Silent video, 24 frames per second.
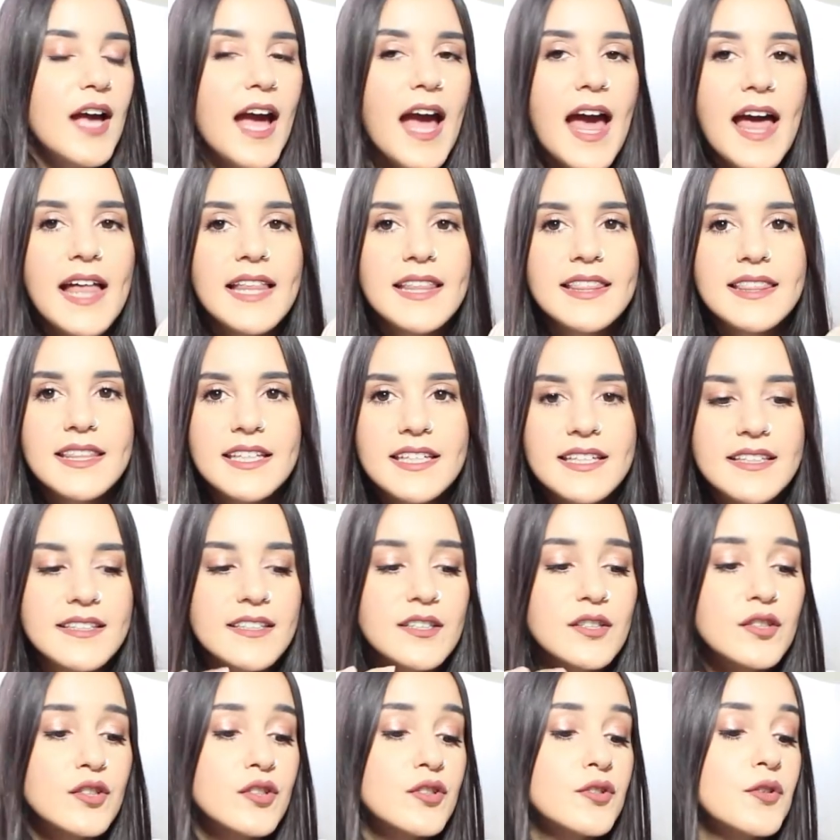and this
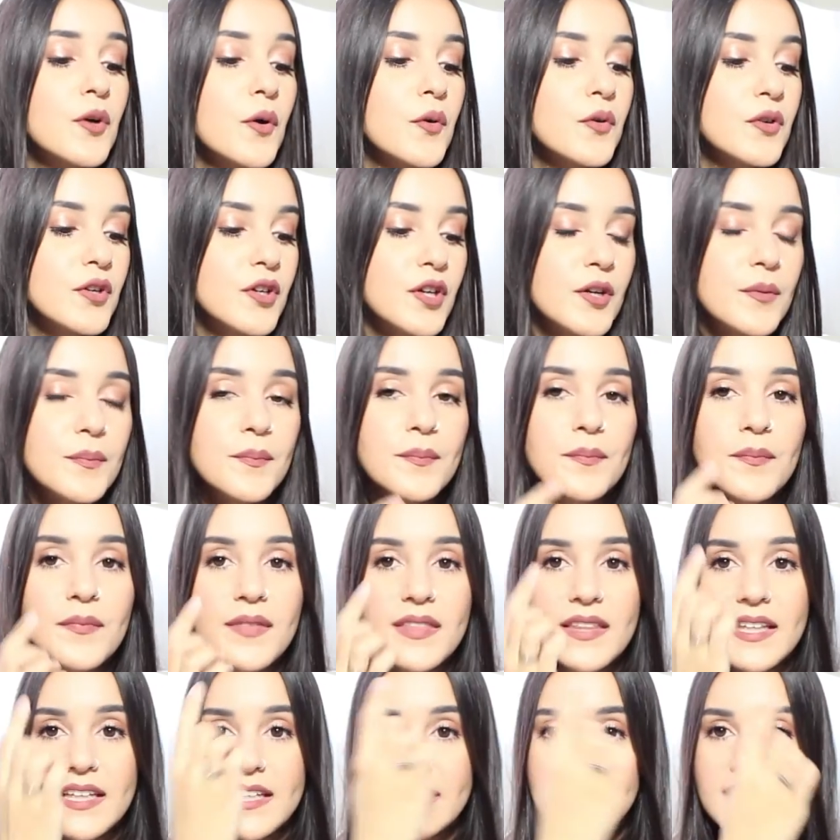is so good and
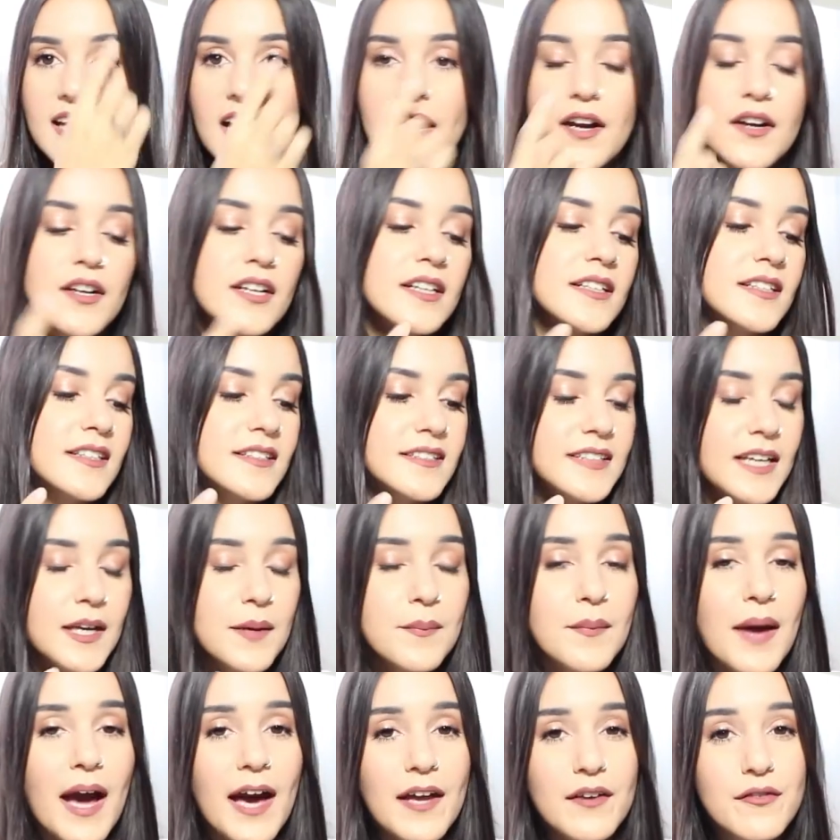these areas stay
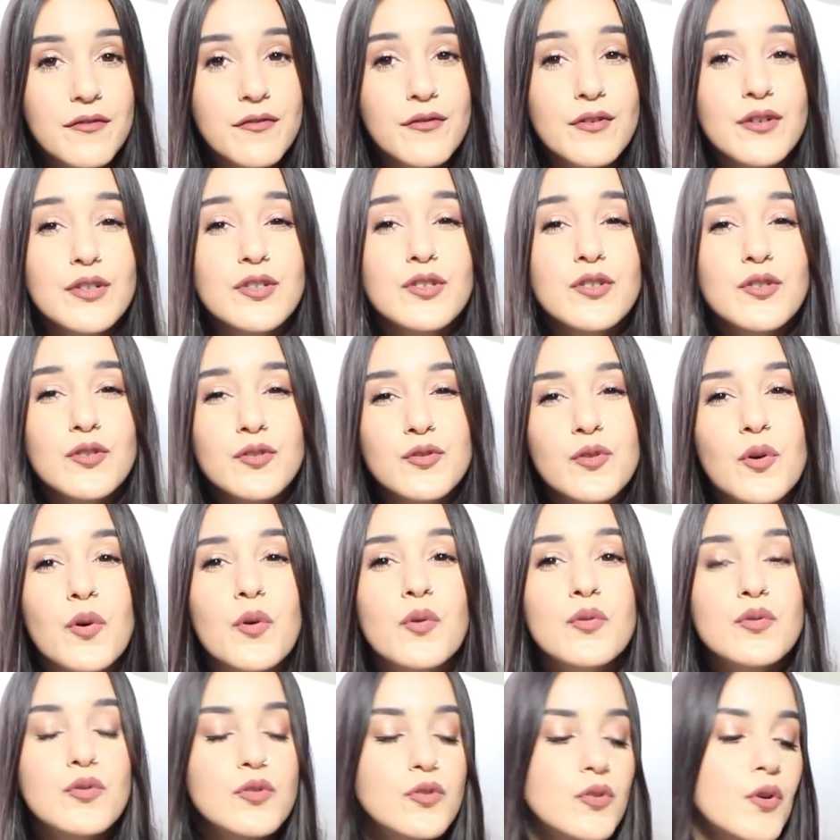matte for
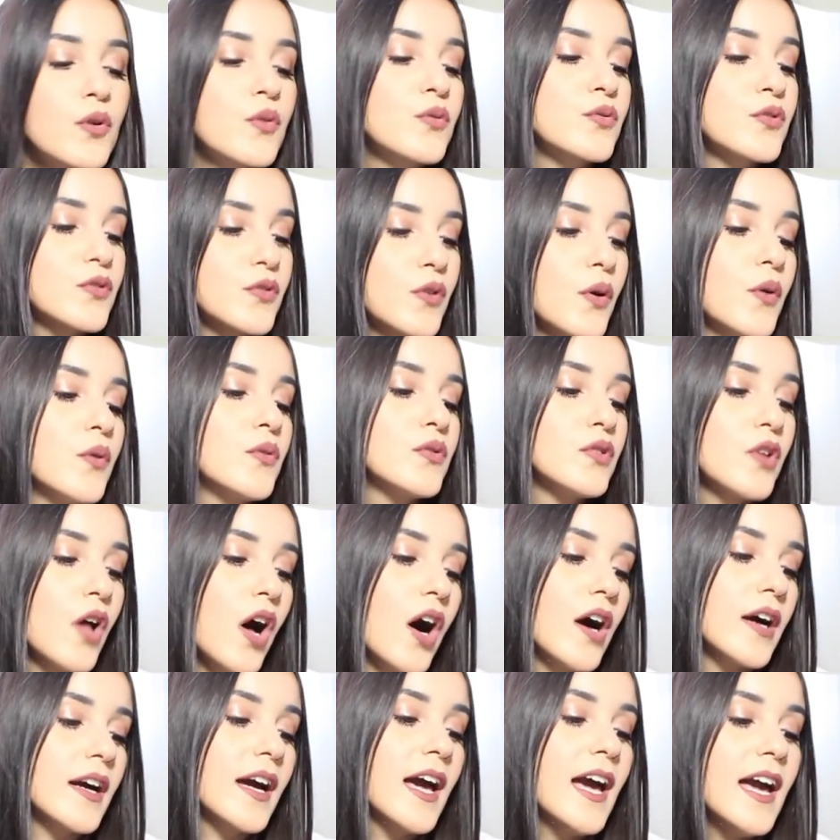so so so
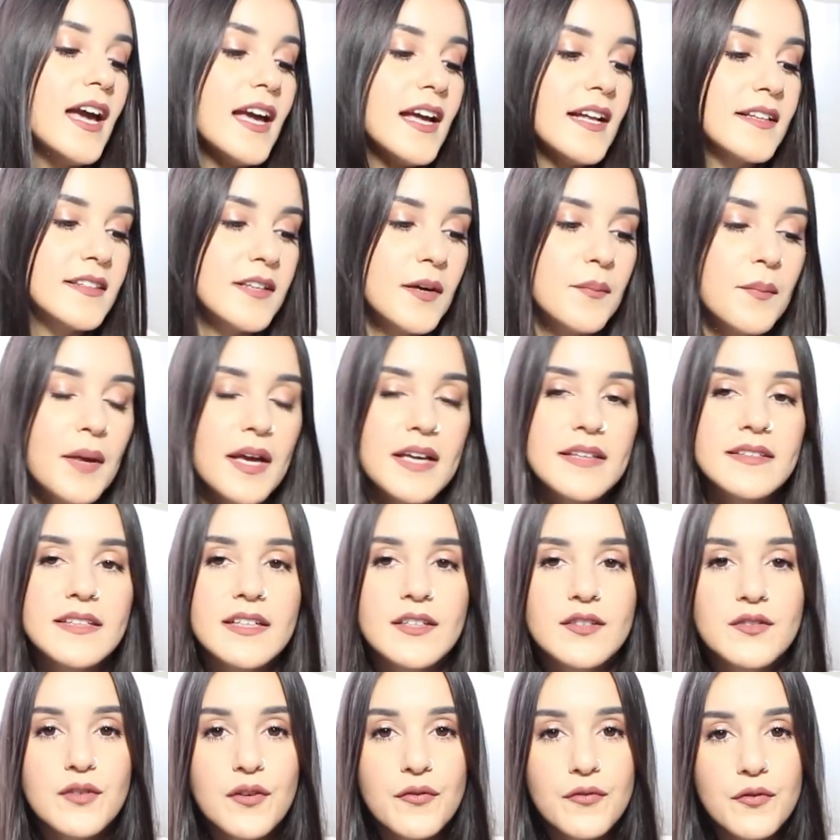long it's
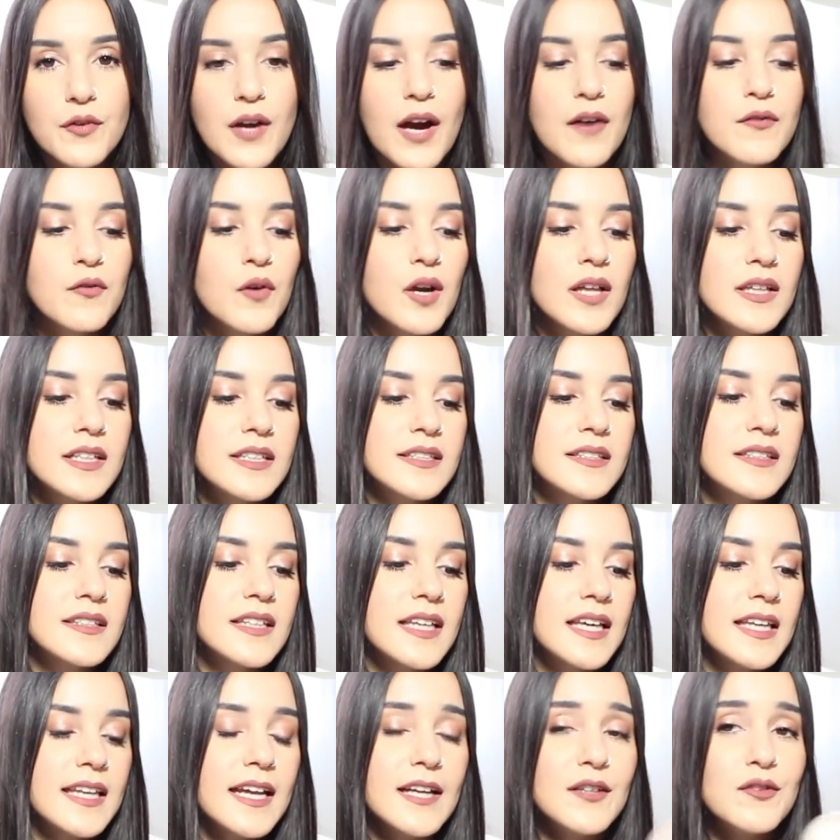amazing so if you have oily
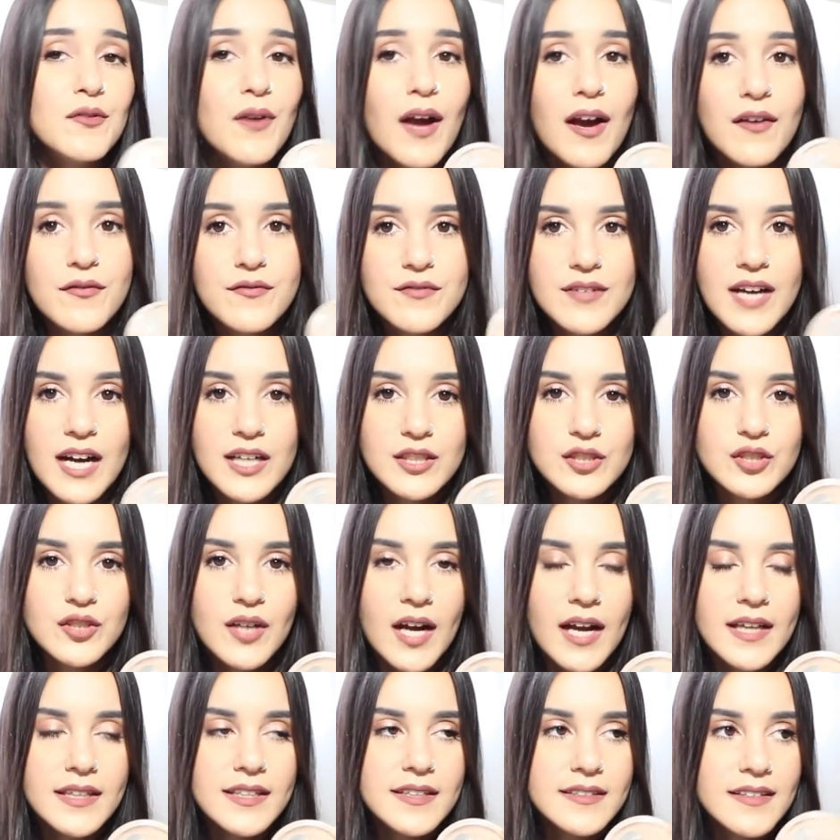skin and you have not
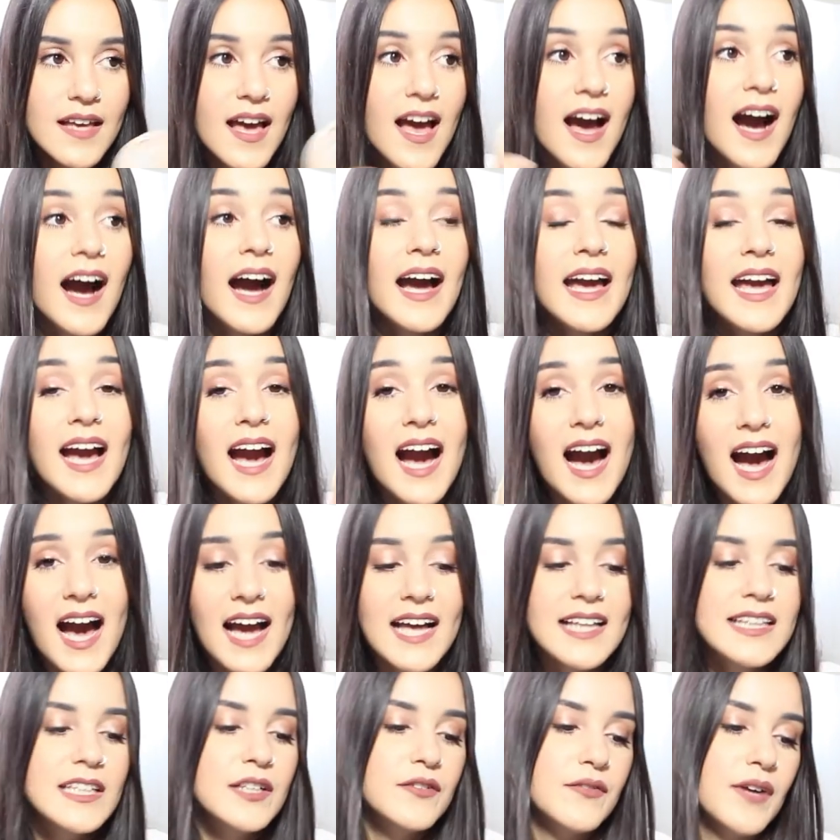tried this I
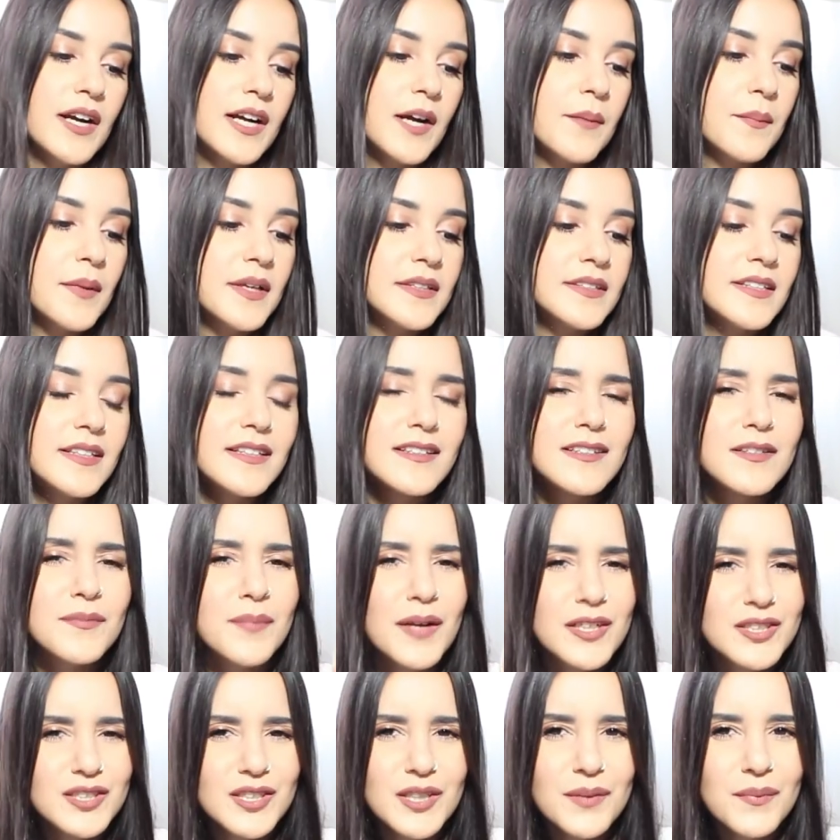highly recommend it
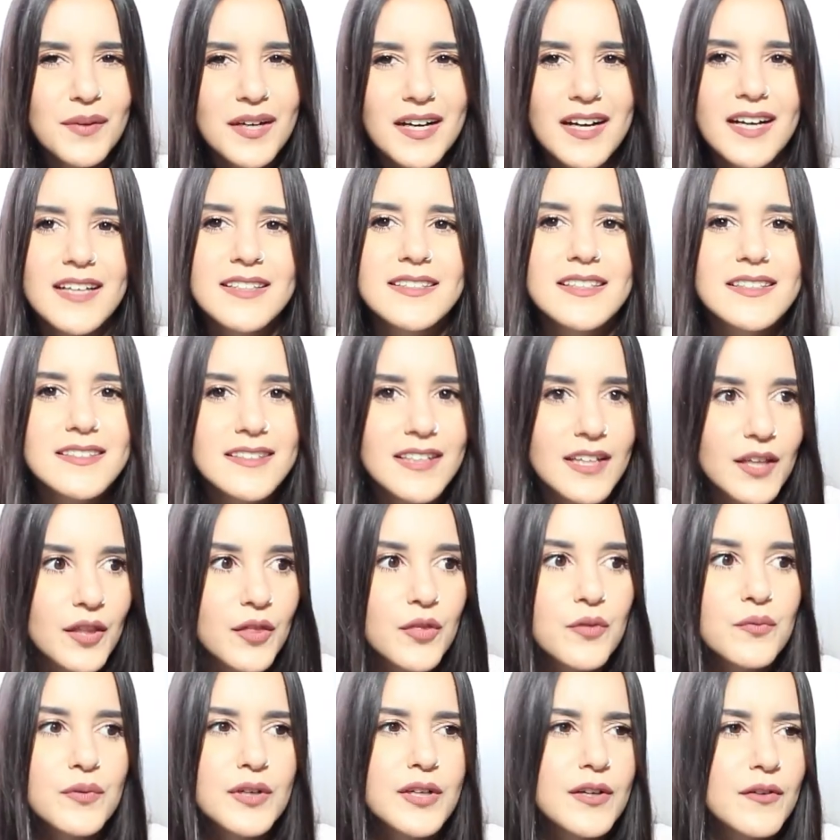especially because it's like
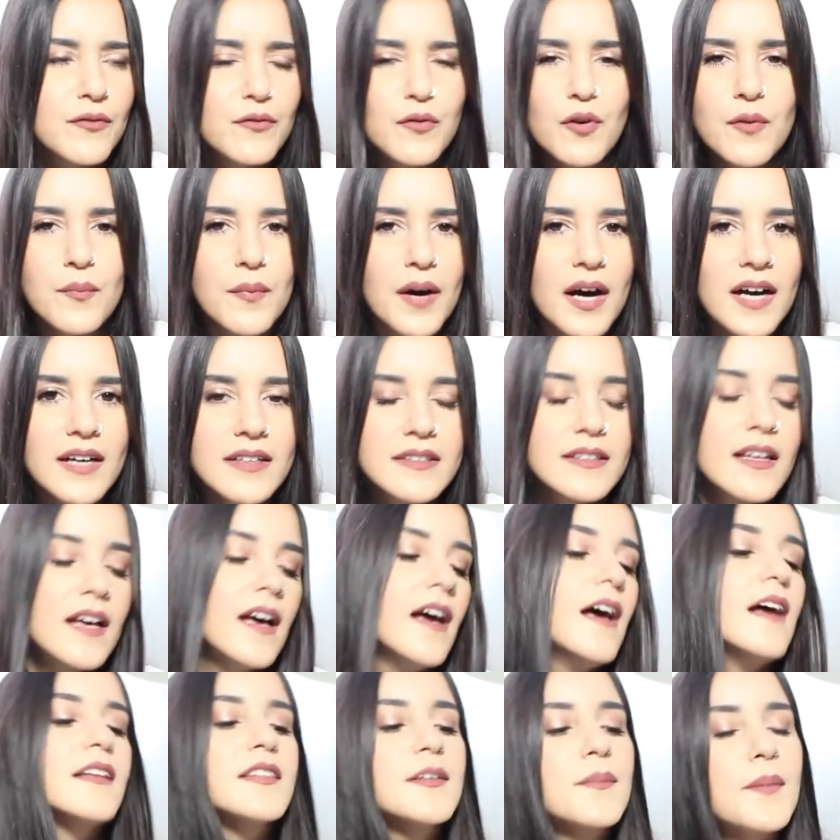three or four bucks
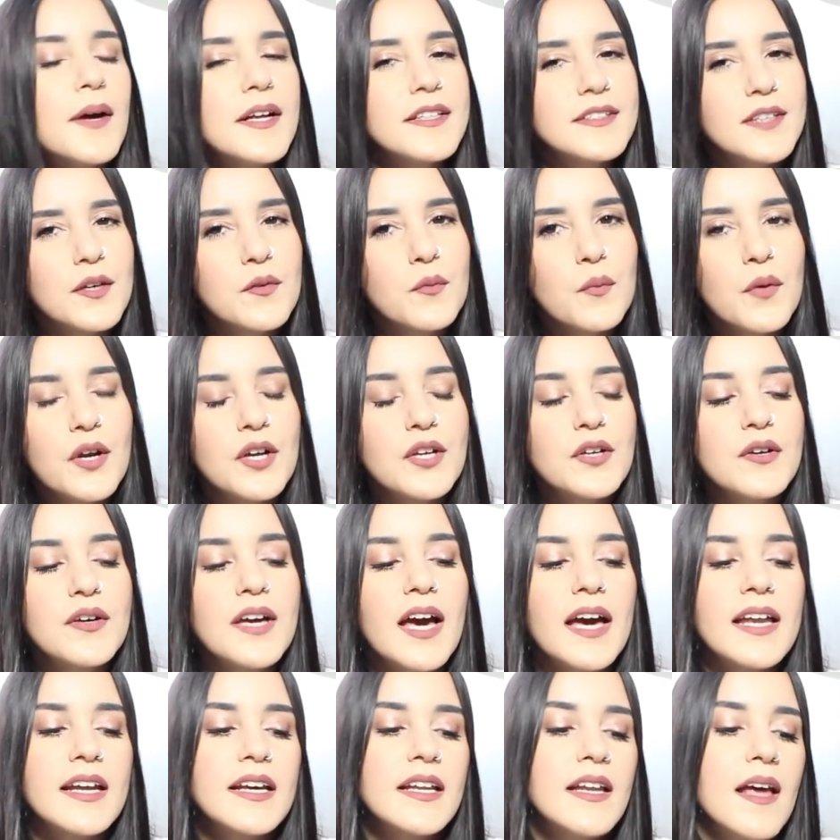depends on where you
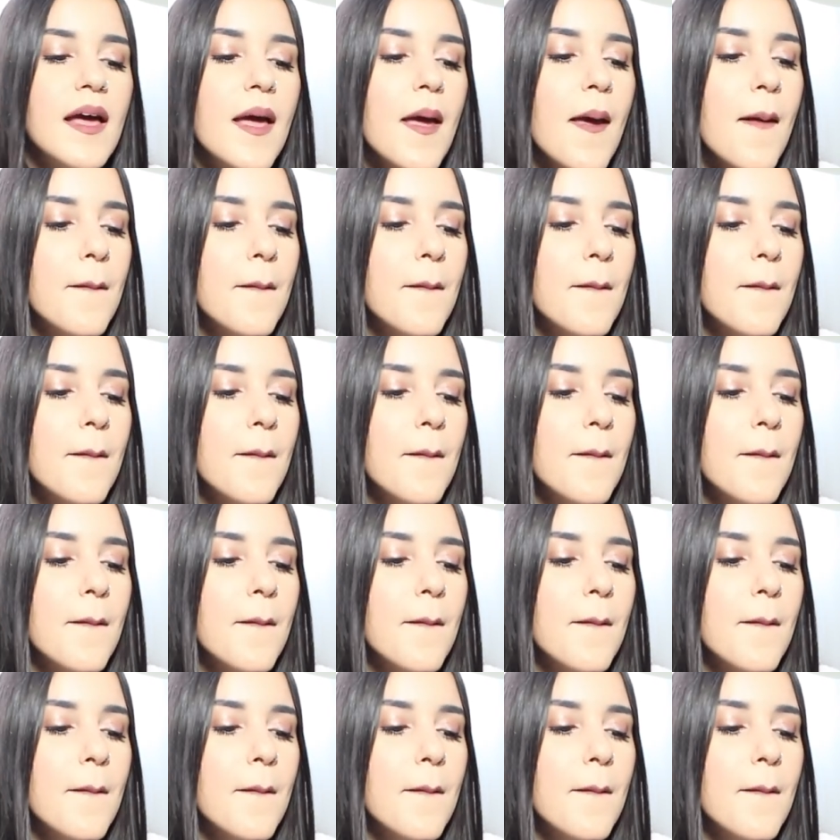get it